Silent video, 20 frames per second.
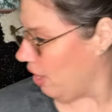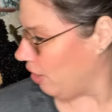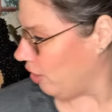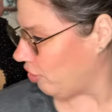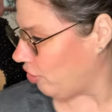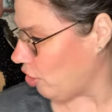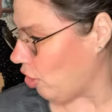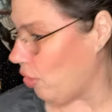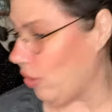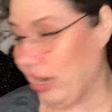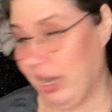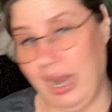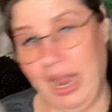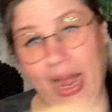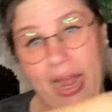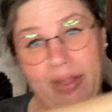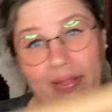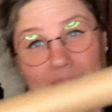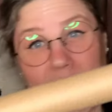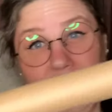So it
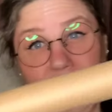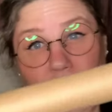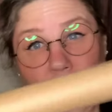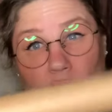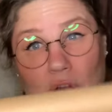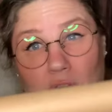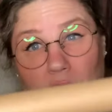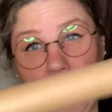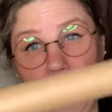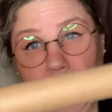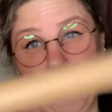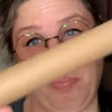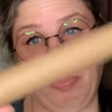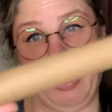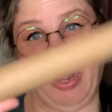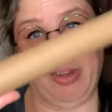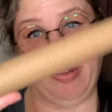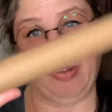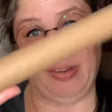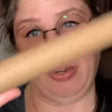had this hard
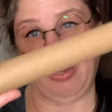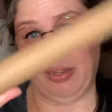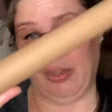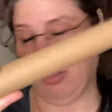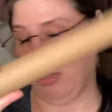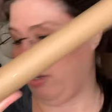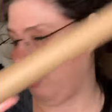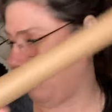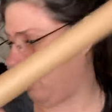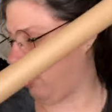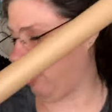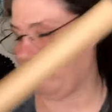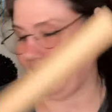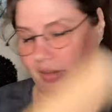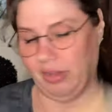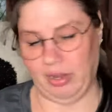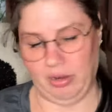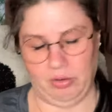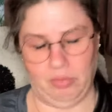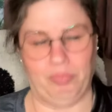plastic
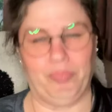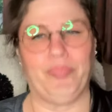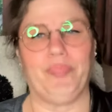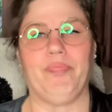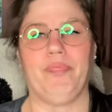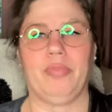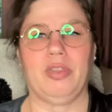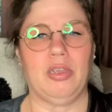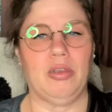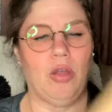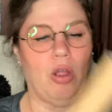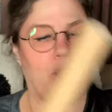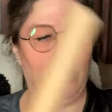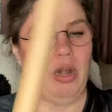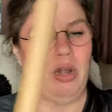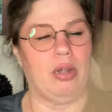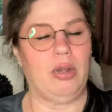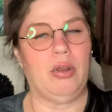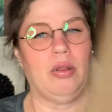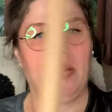inside, or
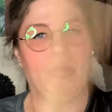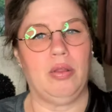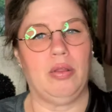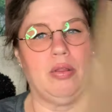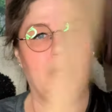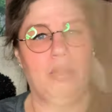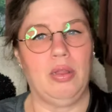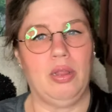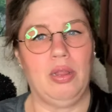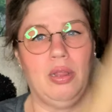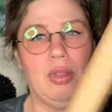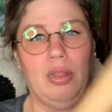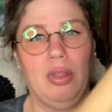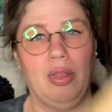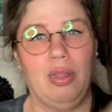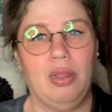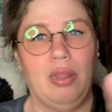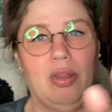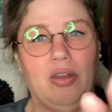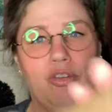hard
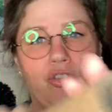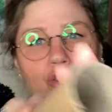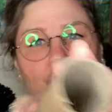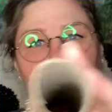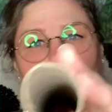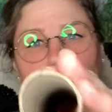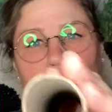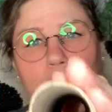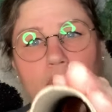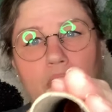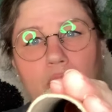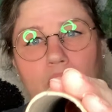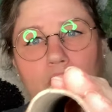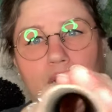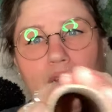tube.